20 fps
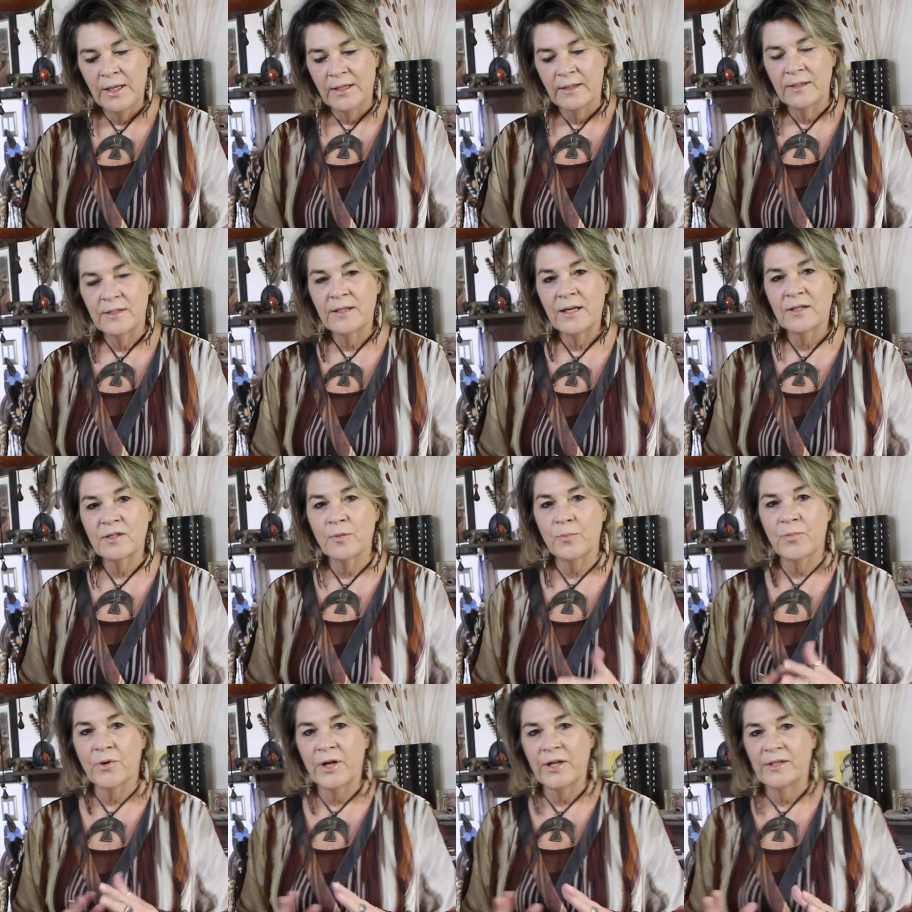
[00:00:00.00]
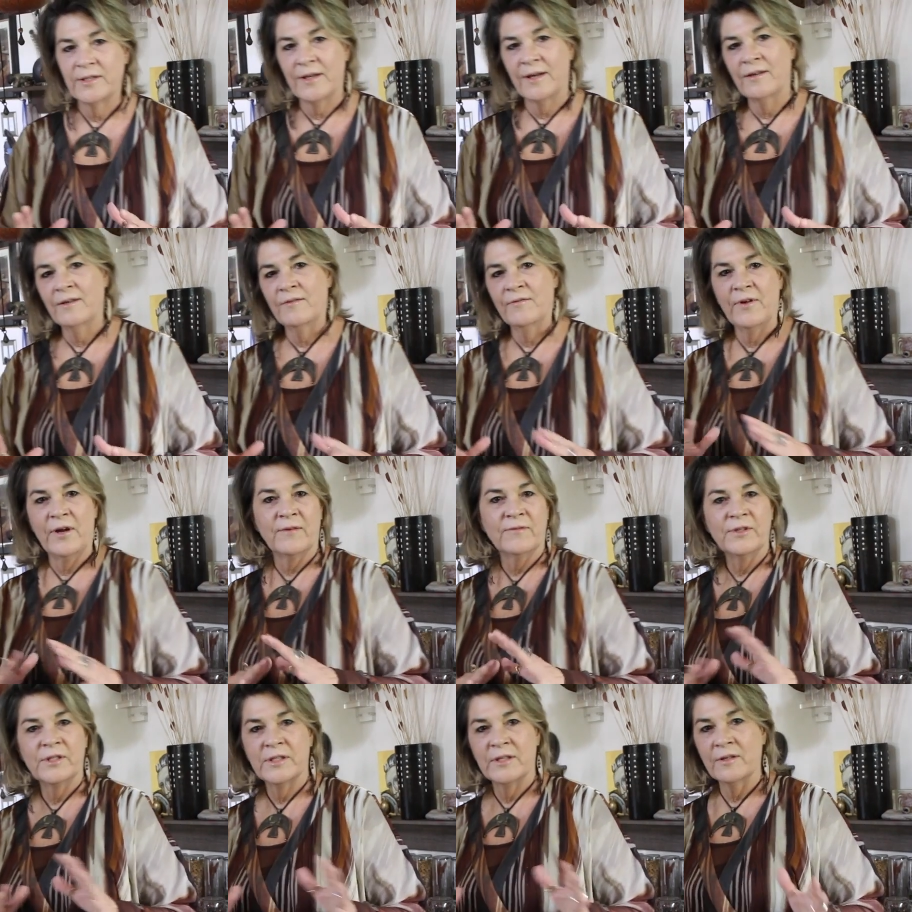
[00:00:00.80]
This has a breakdown of
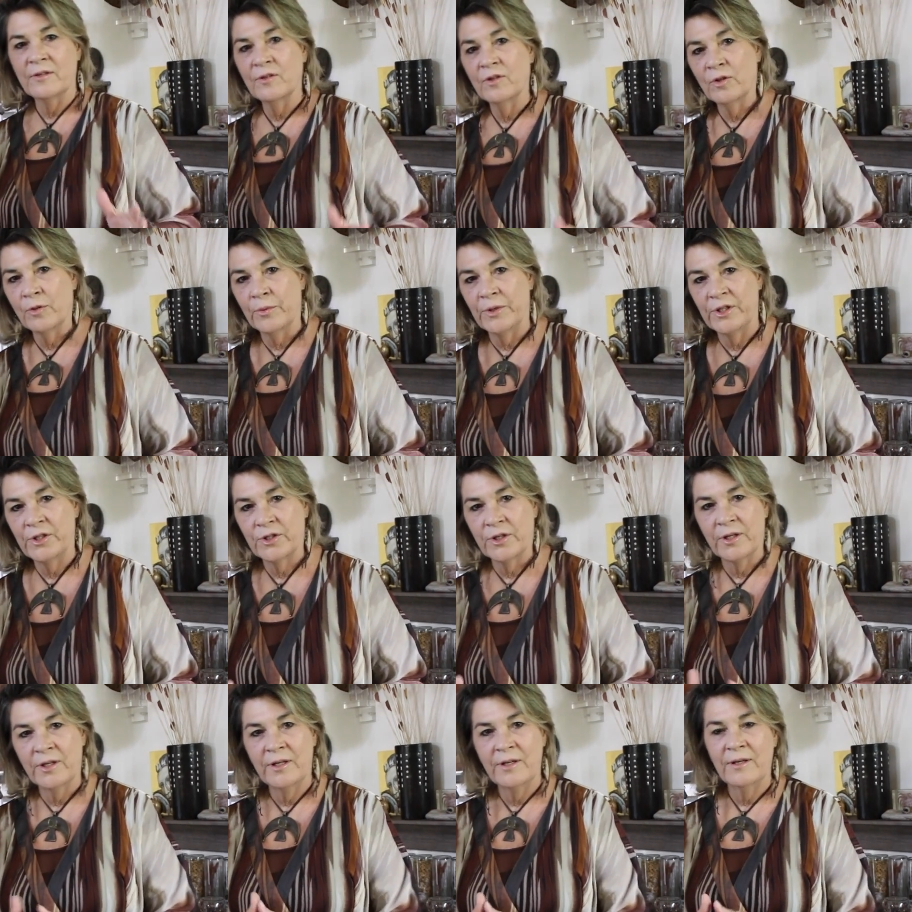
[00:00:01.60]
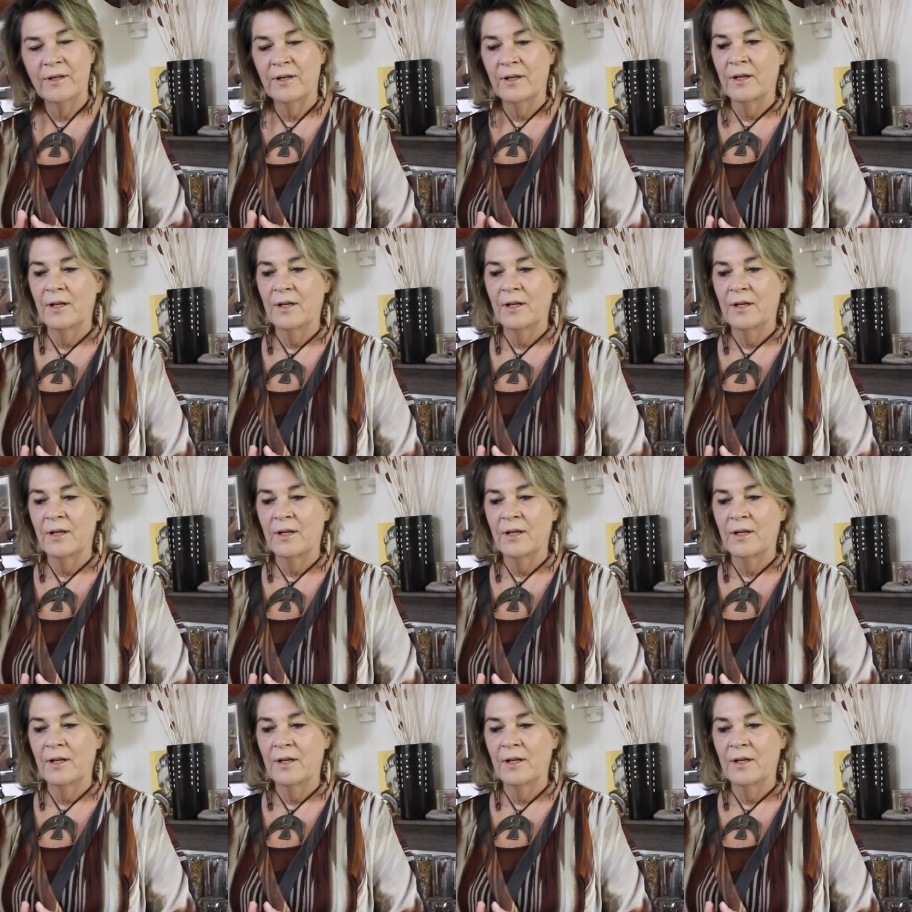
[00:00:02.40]
every single Orisha in it.